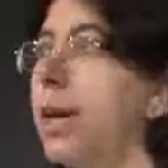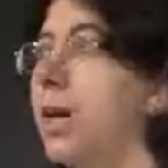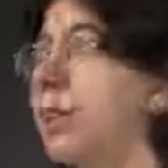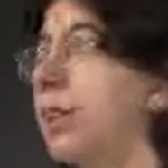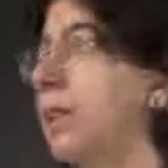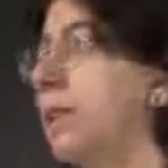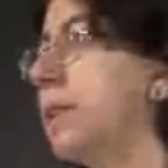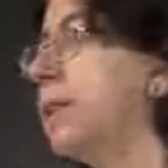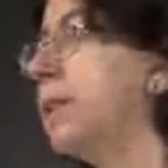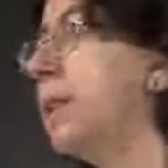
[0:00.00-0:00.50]

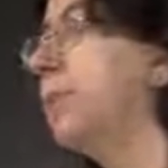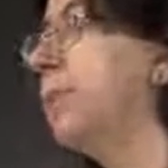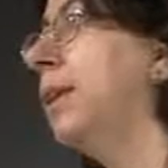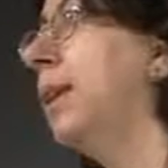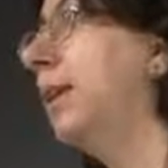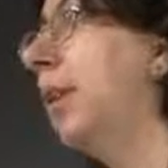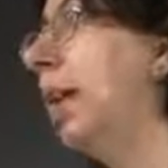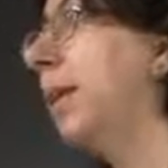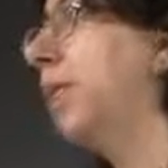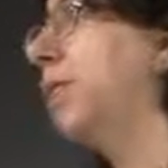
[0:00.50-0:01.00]
There is
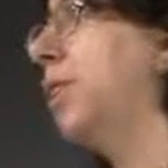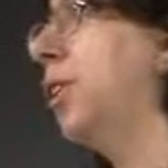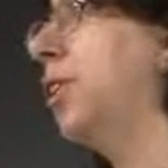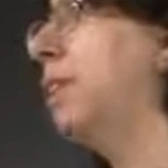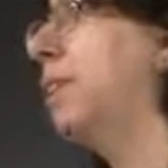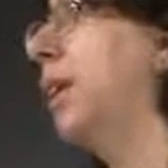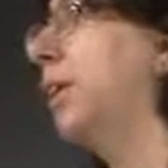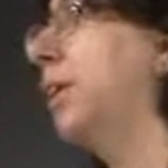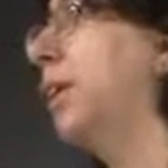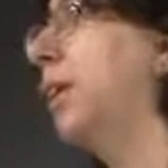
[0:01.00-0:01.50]
something that's
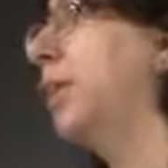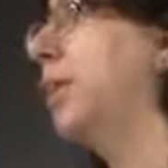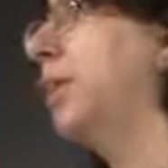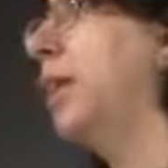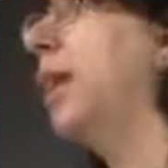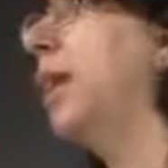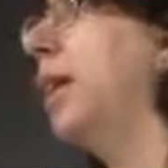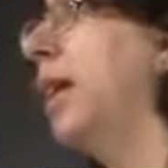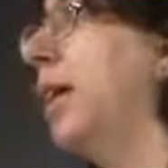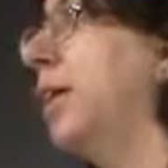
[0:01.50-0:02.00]
fundamentally
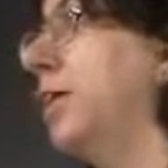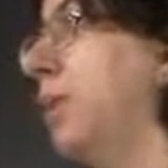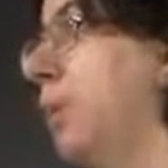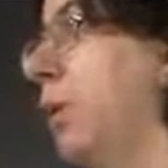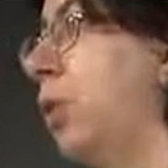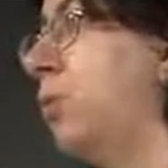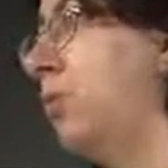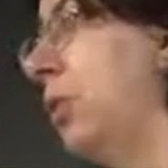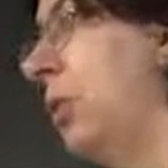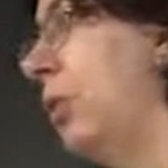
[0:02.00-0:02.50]
very nice
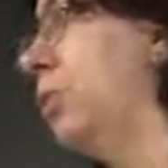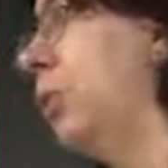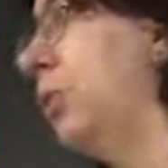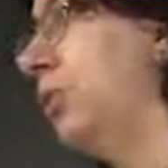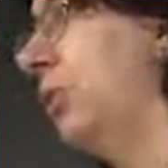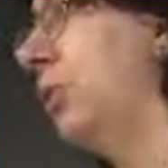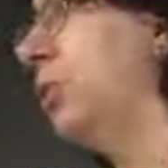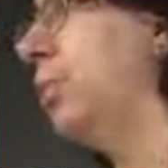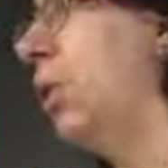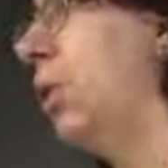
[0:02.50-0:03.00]
about
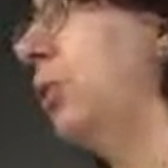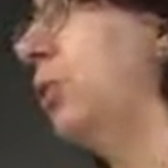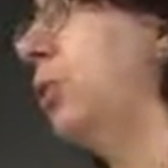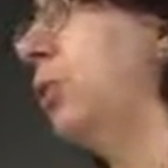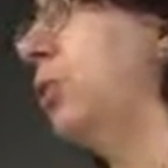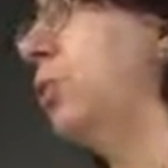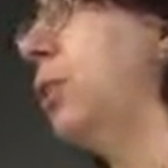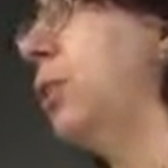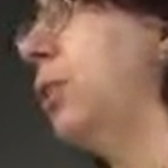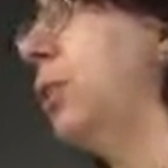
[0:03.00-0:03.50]
parametric
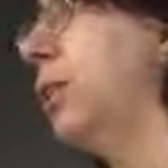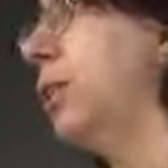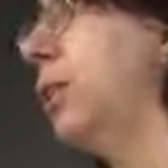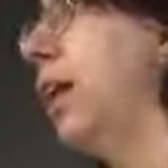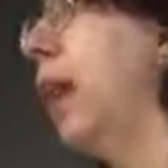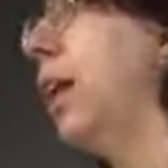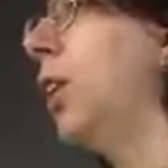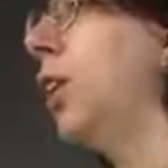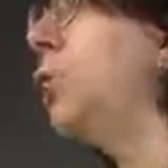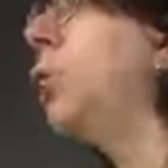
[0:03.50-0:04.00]
models, which is
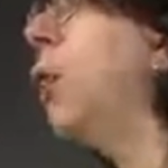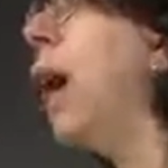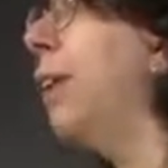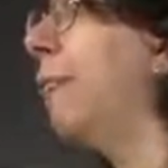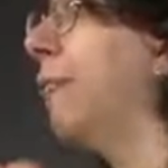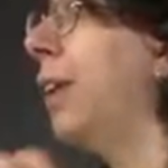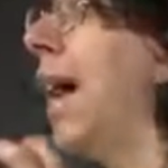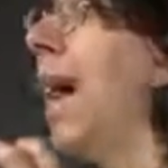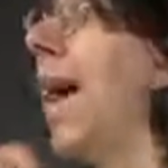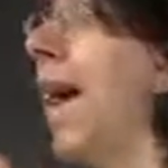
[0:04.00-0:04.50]
that you
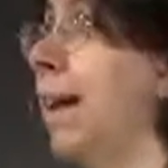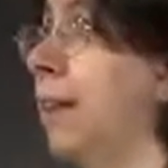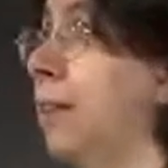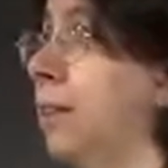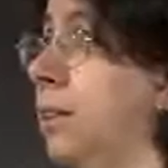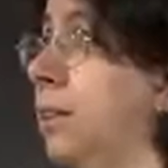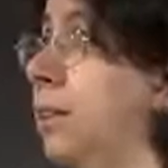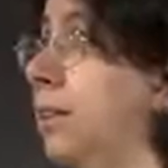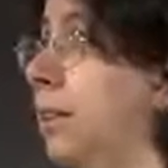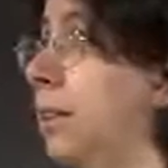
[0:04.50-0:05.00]
have a
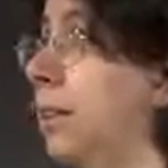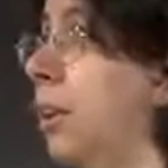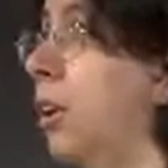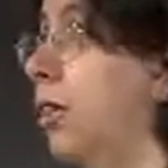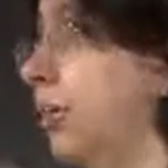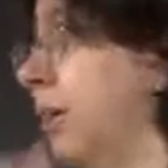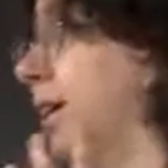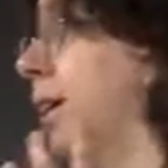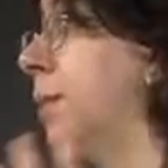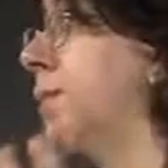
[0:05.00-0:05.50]
handle
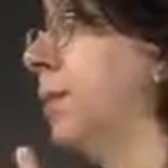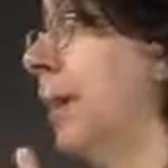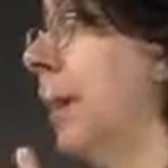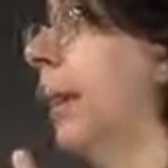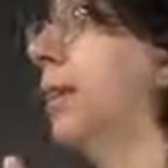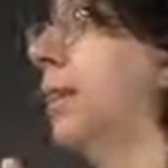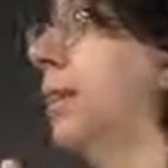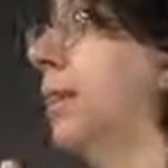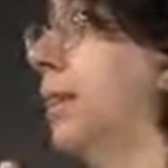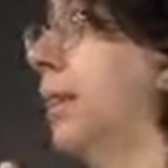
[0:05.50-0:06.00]
on the
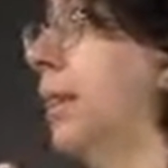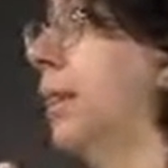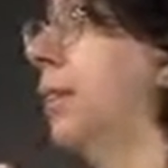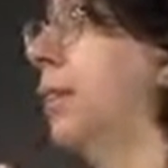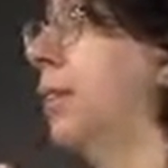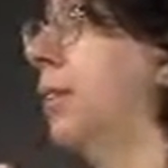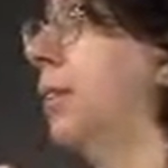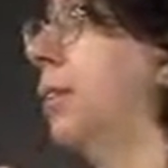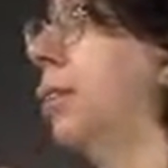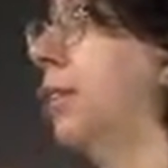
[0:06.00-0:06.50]
complexity,
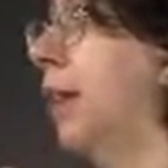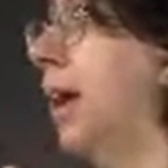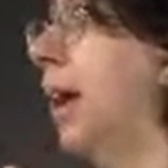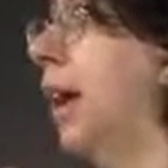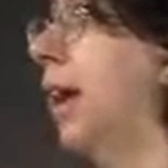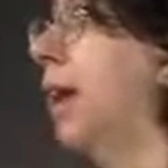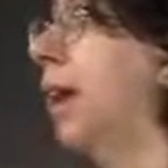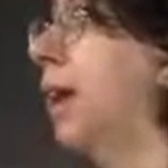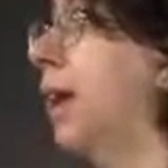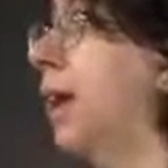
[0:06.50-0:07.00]

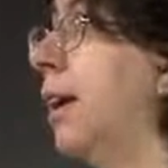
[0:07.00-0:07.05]
okay?